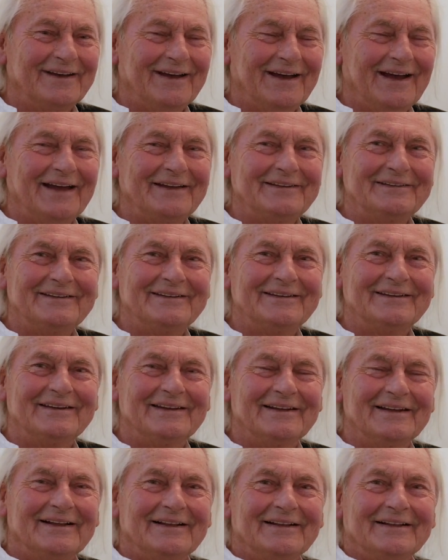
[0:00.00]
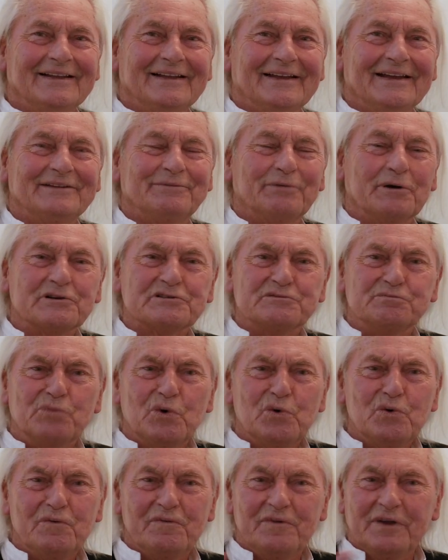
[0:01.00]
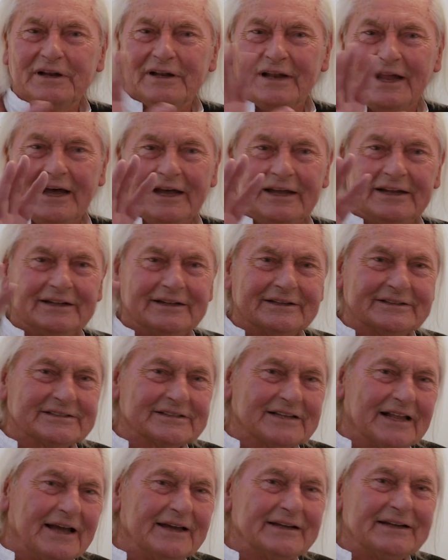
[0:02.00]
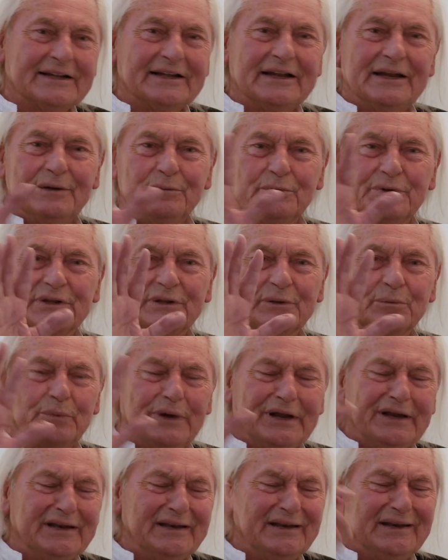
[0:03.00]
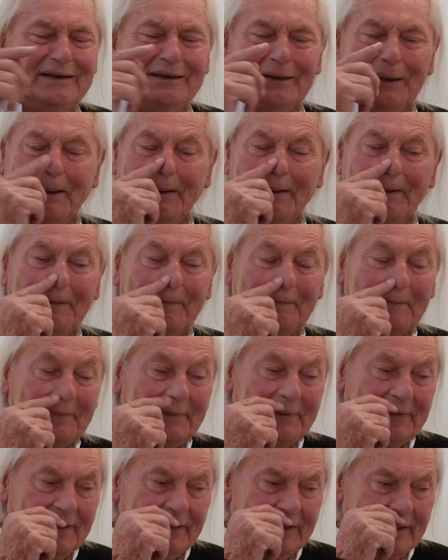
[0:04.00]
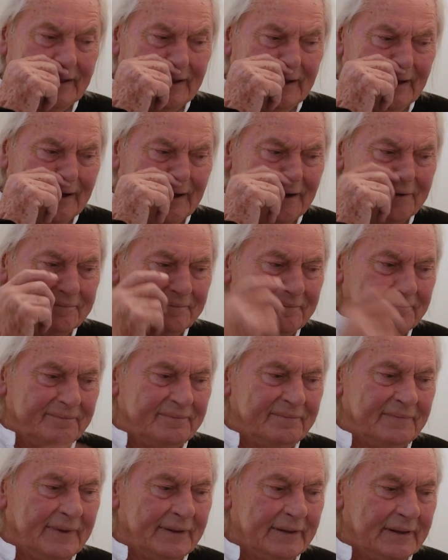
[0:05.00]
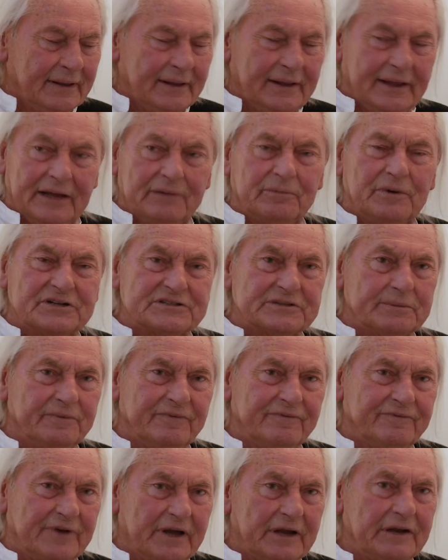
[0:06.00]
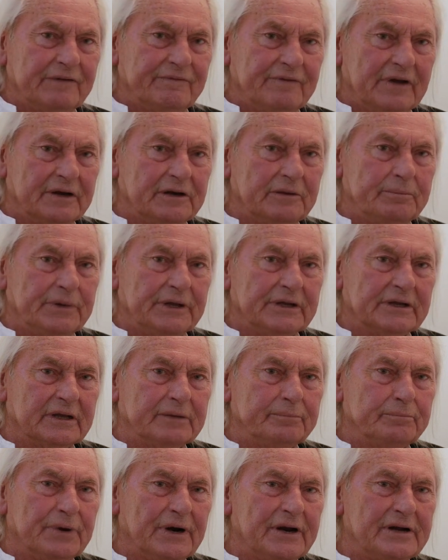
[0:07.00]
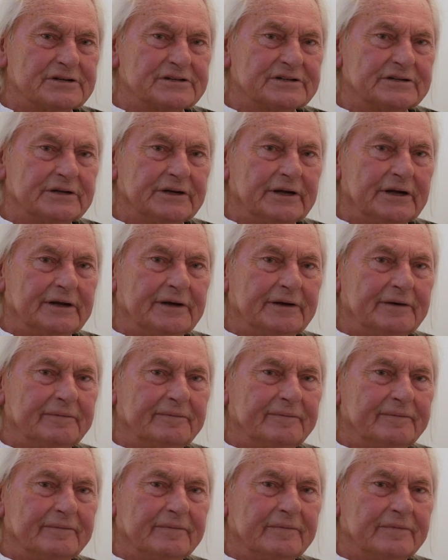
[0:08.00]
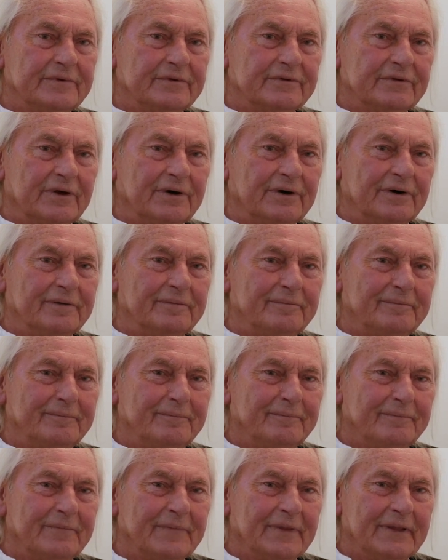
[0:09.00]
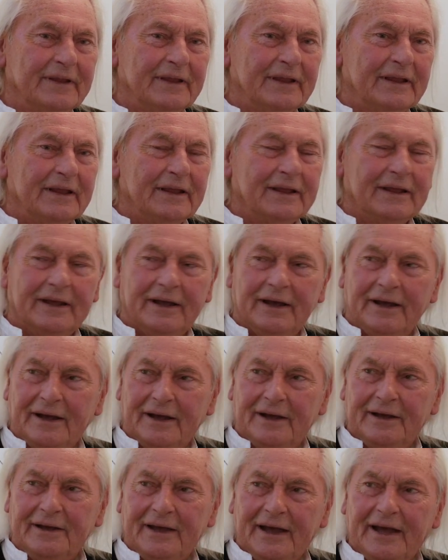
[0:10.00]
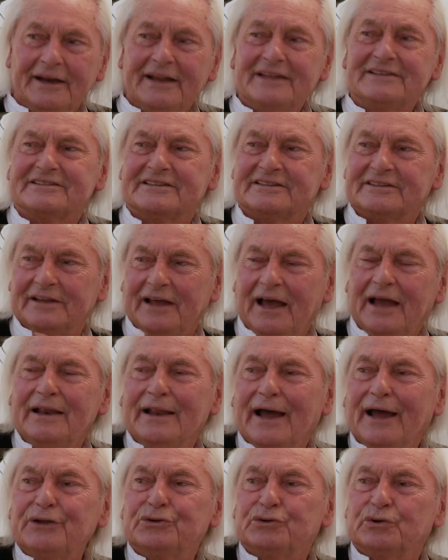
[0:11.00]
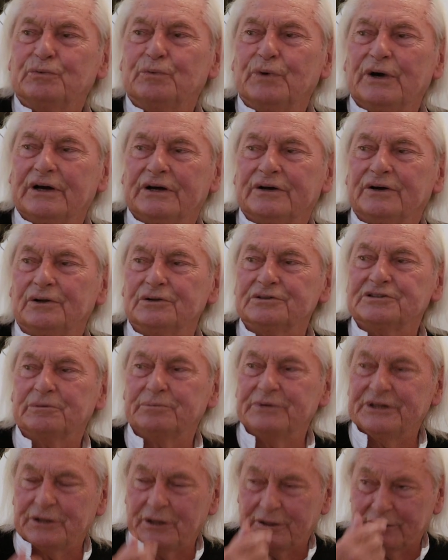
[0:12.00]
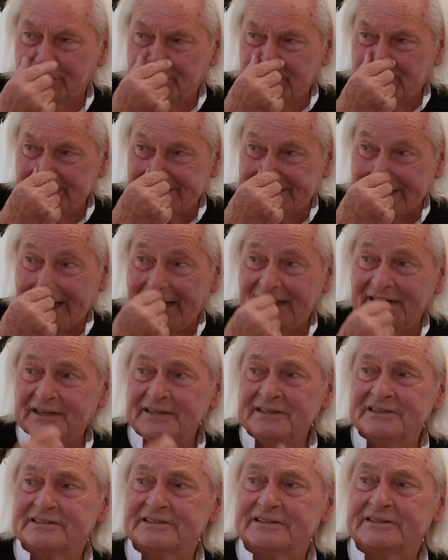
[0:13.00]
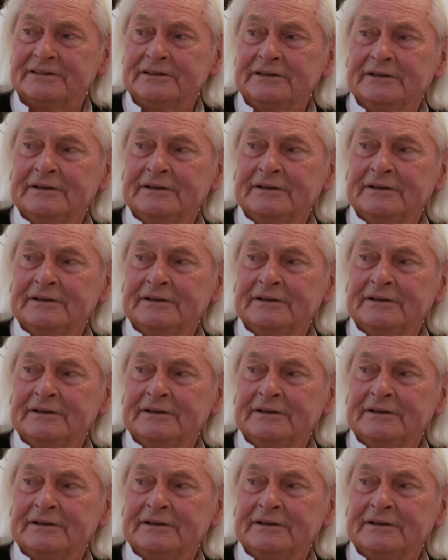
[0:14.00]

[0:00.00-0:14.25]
And it was moving light slightly with the wind. It was a very, very big impression, yeah. So, and I like to work also with other designers.